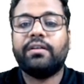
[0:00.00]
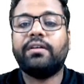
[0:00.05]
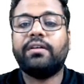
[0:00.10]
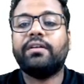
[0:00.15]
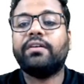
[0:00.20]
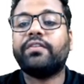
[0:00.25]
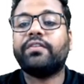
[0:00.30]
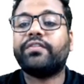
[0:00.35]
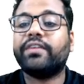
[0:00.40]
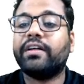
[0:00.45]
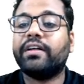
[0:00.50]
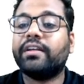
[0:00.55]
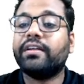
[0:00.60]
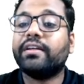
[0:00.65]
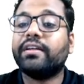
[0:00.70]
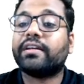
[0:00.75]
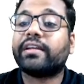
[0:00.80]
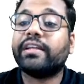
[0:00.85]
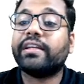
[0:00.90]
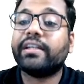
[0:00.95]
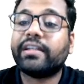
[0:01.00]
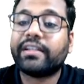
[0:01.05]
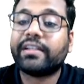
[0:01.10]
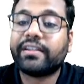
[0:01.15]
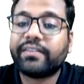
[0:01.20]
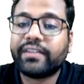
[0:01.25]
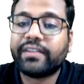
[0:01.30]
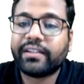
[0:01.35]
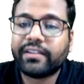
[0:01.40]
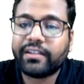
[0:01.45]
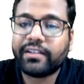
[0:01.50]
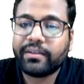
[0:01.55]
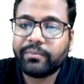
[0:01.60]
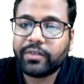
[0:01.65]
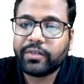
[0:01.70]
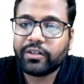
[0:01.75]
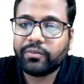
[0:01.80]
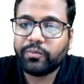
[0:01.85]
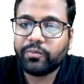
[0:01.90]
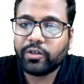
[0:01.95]
sir, increasing the number
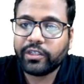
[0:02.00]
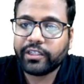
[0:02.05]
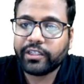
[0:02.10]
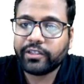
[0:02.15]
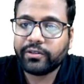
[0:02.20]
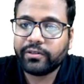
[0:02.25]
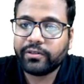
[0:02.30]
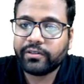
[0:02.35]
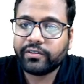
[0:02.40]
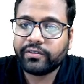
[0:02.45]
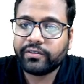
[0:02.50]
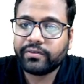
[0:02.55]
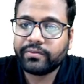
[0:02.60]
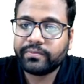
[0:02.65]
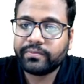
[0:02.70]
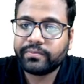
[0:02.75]
of molecules,